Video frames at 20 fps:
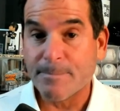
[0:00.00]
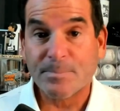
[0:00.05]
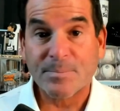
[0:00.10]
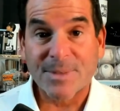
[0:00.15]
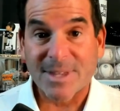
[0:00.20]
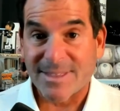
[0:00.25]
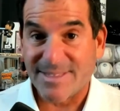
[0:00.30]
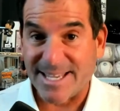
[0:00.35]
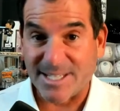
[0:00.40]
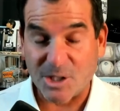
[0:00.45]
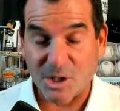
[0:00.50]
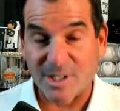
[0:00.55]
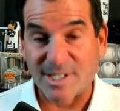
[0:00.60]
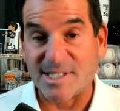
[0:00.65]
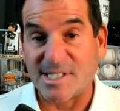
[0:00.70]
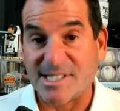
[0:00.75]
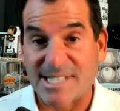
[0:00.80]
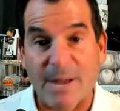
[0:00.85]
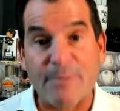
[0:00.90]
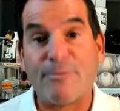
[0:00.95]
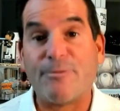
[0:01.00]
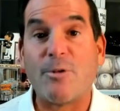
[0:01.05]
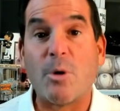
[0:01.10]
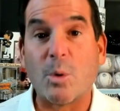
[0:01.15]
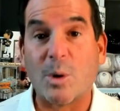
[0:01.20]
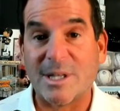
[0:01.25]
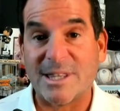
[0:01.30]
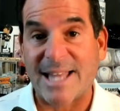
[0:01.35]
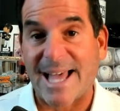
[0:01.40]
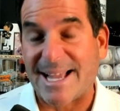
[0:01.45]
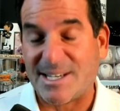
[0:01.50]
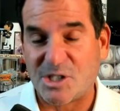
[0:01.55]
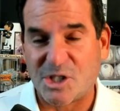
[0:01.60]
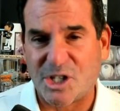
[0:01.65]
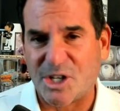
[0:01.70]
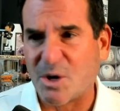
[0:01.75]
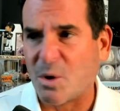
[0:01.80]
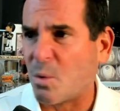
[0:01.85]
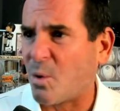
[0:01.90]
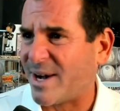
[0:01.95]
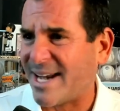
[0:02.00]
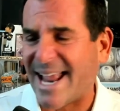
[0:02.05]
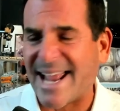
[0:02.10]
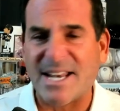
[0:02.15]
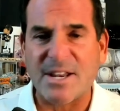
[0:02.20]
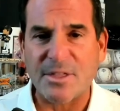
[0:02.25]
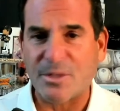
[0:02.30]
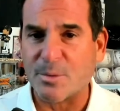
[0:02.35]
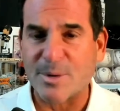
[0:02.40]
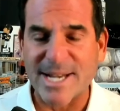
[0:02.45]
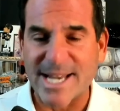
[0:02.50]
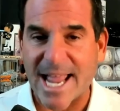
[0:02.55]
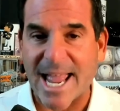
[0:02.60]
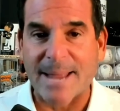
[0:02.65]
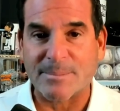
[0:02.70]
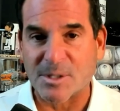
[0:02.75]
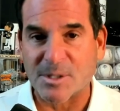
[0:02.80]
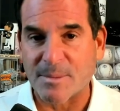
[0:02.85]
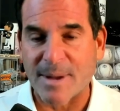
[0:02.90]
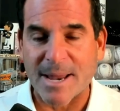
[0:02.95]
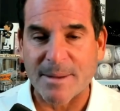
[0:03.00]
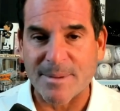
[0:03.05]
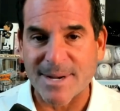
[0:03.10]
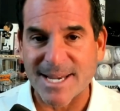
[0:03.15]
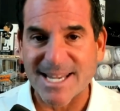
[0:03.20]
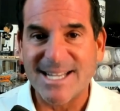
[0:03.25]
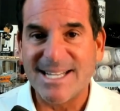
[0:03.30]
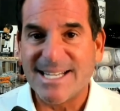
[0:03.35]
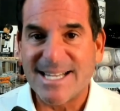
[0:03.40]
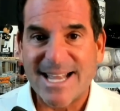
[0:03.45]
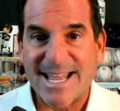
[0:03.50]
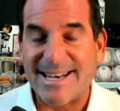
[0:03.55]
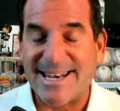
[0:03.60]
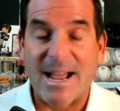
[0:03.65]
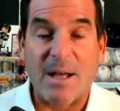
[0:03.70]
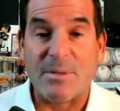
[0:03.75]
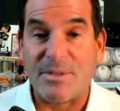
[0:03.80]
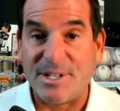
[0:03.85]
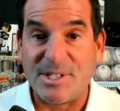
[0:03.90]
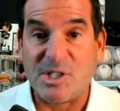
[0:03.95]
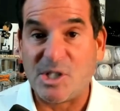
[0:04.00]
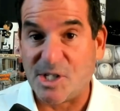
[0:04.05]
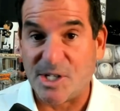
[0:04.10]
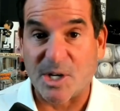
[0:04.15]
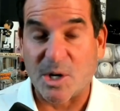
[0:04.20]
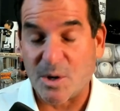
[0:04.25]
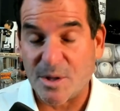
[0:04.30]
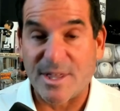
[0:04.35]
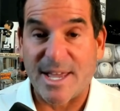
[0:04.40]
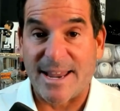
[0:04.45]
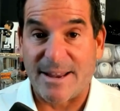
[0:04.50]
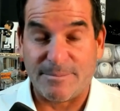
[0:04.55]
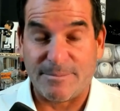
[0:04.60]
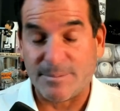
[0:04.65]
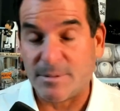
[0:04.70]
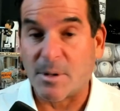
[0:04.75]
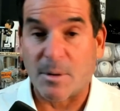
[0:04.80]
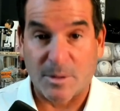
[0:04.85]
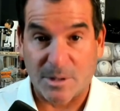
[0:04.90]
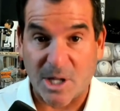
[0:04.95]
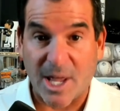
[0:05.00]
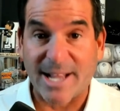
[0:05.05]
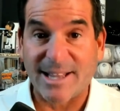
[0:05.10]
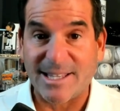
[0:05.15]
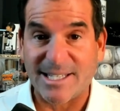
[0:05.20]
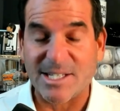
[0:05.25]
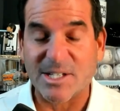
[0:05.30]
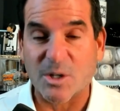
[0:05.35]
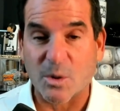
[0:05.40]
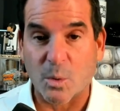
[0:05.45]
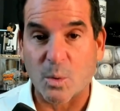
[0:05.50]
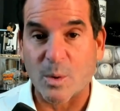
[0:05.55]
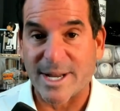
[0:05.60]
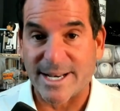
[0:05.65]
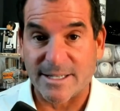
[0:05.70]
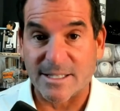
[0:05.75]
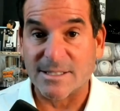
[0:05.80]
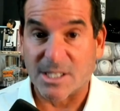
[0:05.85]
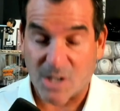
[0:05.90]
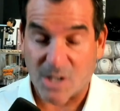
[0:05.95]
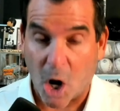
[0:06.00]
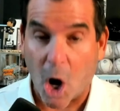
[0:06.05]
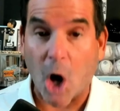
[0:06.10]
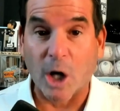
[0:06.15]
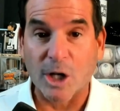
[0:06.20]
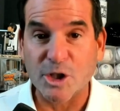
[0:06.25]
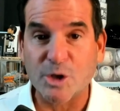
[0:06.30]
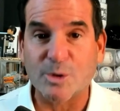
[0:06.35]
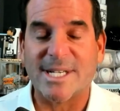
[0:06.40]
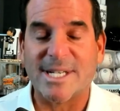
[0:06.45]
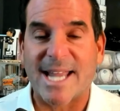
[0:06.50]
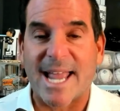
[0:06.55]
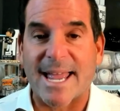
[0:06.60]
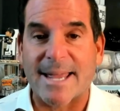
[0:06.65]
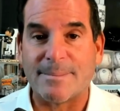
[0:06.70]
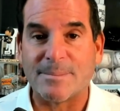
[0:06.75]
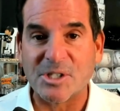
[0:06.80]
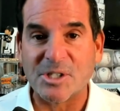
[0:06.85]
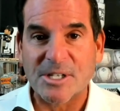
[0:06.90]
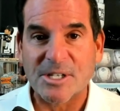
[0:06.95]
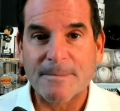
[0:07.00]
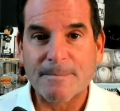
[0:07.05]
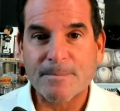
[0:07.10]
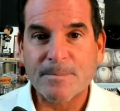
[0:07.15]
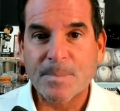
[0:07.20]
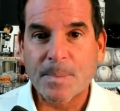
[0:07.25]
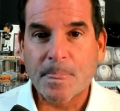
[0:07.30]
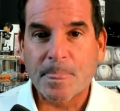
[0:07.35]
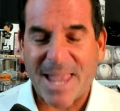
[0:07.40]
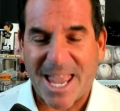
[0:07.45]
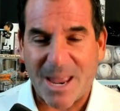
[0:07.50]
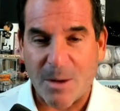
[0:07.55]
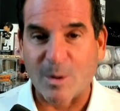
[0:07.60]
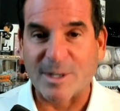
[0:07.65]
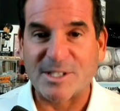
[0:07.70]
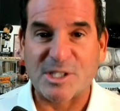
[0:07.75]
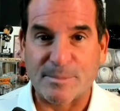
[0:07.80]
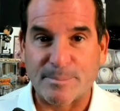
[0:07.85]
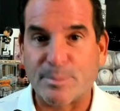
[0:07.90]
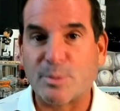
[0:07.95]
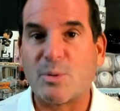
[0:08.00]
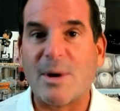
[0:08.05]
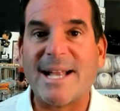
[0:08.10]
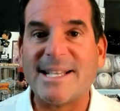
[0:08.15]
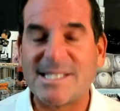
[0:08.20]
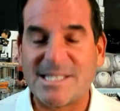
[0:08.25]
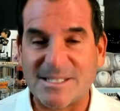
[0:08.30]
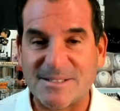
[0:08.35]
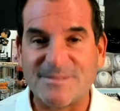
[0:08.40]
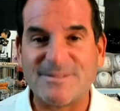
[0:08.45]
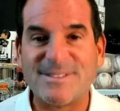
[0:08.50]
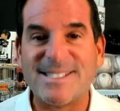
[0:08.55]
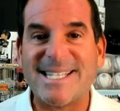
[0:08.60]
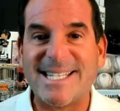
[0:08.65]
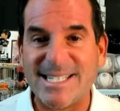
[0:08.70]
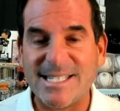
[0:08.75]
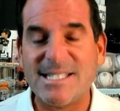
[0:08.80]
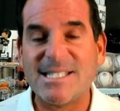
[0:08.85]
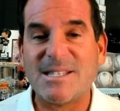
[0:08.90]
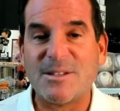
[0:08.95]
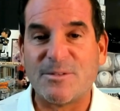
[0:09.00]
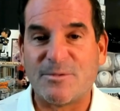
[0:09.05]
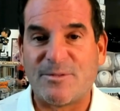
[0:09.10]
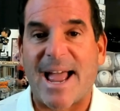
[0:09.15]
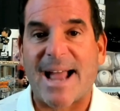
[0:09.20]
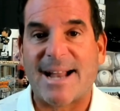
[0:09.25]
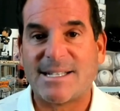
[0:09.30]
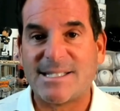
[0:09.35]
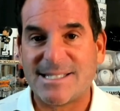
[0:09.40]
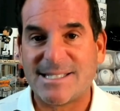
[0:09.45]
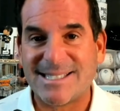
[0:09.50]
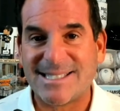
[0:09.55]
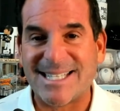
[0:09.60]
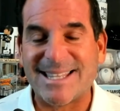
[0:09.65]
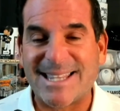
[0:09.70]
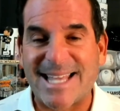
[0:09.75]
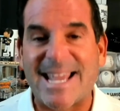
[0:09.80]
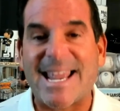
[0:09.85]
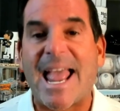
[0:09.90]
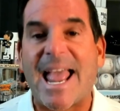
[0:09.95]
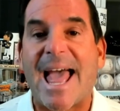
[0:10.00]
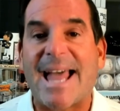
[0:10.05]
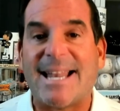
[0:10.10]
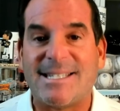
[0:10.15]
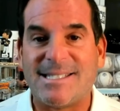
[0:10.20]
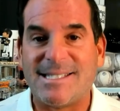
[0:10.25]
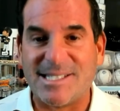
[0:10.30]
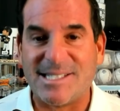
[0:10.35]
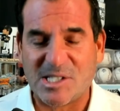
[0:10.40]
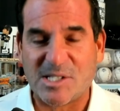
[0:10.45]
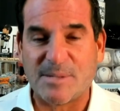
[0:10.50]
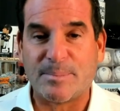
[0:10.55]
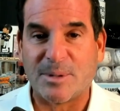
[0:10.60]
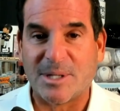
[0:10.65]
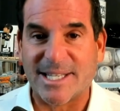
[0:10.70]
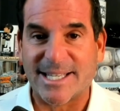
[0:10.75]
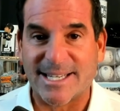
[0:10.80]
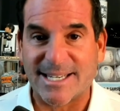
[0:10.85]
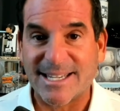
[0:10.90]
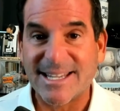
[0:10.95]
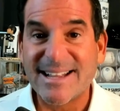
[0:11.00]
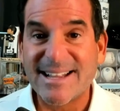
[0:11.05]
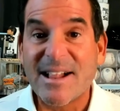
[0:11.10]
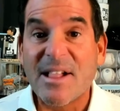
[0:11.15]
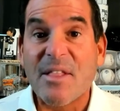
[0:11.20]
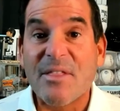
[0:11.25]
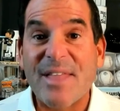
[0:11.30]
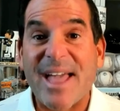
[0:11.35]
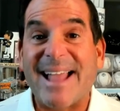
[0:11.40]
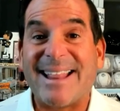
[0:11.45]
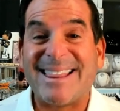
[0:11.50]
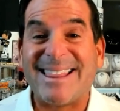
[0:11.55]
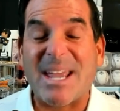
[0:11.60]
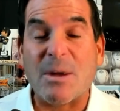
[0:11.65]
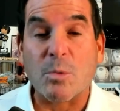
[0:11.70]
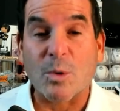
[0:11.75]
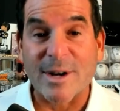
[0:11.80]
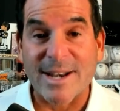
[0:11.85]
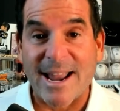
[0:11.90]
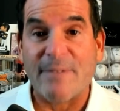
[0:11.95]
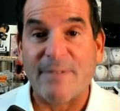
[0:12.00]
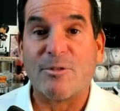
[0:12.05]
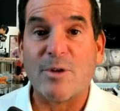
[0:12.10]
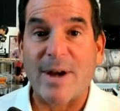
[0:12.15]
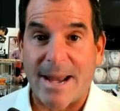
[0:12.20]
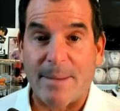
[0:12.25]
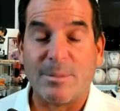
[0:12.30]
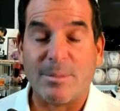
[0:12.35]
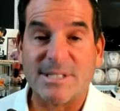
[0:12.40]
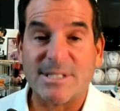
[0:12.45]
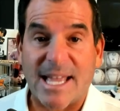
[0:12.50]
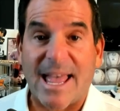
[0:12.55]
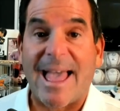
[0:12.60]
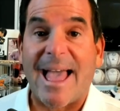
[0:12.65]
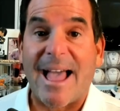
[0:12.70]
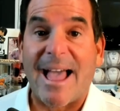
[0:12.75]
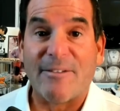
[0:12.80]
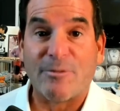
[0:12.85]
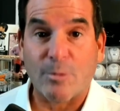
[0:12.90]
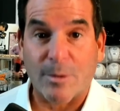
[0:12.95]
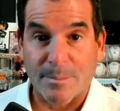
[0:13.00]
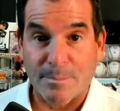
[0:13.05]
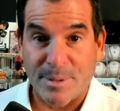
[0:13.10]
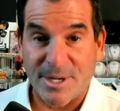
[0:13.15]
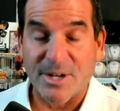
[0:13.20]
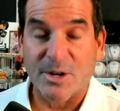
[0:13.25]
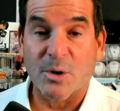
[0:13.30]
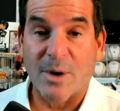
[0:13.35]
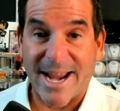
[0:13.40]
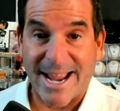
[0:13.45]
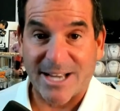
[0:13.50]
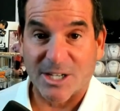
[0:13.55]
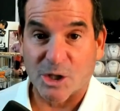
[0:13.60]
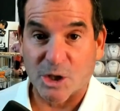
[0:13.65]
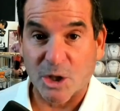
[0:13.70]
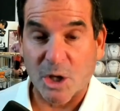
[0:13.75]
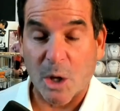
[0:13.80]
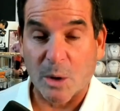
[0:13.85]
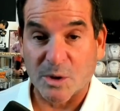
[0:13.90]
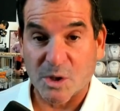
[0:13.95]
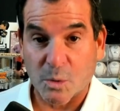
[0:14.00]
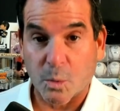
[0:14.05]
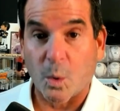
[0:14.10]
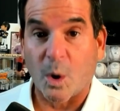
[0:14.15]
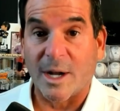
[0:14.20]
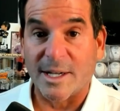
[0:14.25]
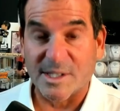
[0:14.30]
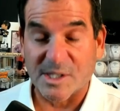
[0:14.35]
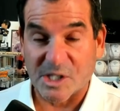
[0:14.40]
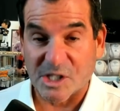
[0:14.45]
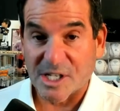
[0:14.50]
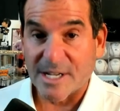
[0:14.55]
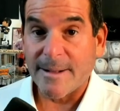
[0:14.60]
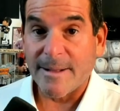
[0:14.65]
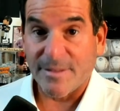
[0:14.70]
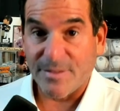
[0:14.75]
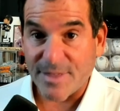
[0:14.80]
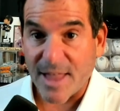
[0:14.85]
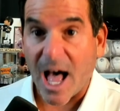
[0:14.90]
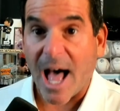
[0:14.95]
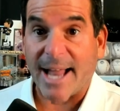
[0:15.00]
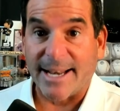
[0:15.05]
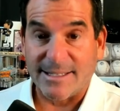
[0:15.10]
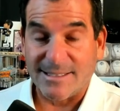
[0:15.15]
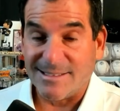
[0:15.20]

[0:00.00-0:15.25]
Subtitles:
They took a step forward last year, won 83 games maybe, and now this year they are likely going to win 100 games. And what's impressive is the fact that they had discipline that they were never able to have when Peter Angelos was not,